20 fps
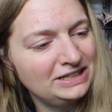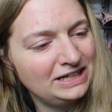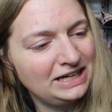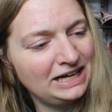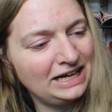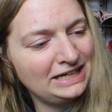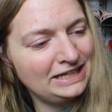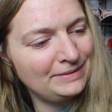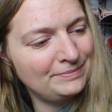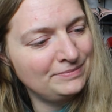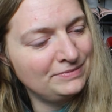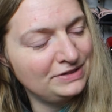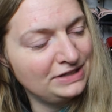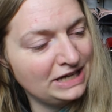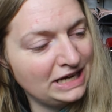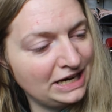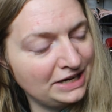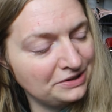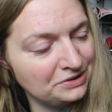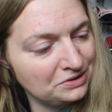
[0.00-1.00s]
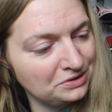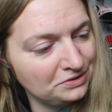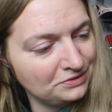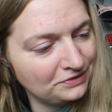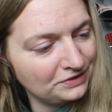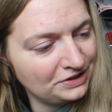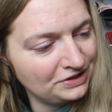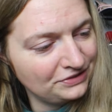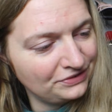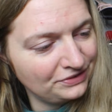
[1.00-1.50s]
I am not
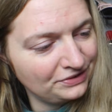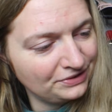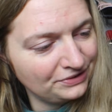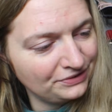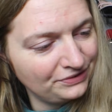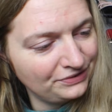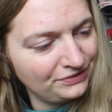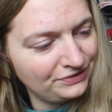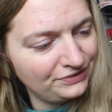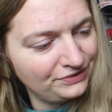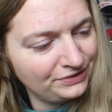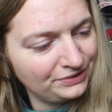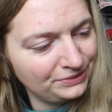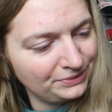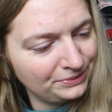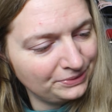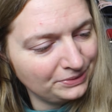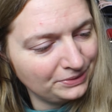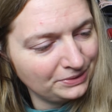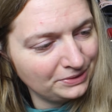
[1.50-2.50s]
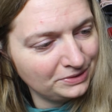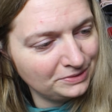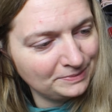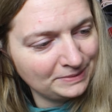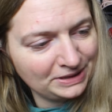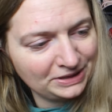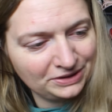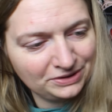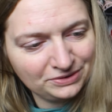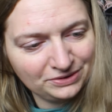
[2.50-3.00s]
over his little suit. Oh
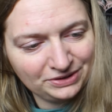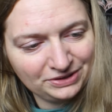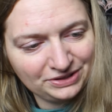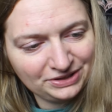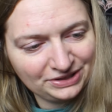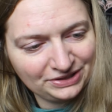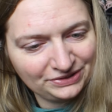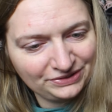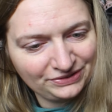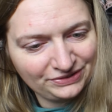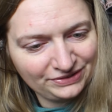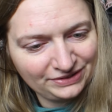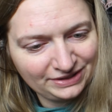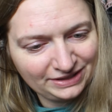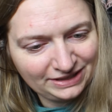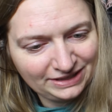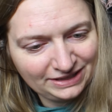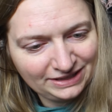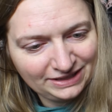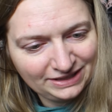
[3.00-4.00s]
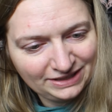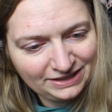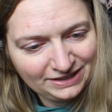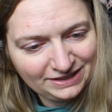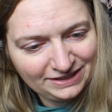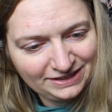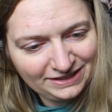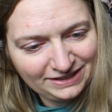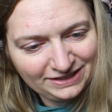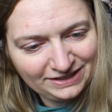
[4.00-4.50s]
my goodness.
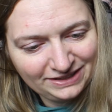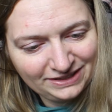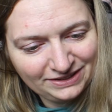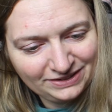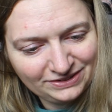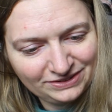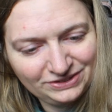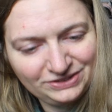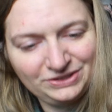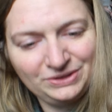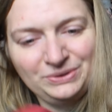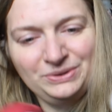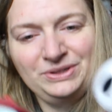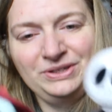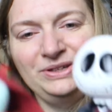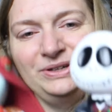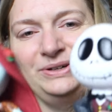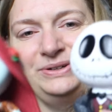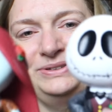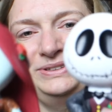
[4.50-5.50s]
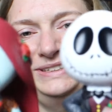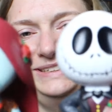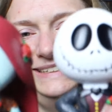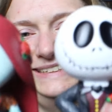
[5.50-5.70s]
They're so cute.